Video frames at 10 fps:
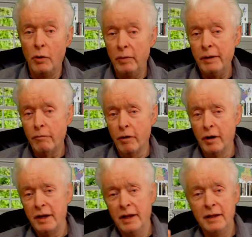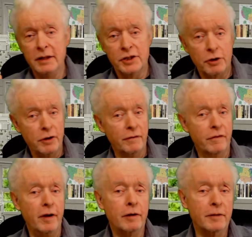only work in
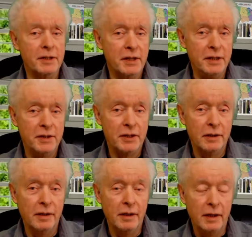certain frequencies.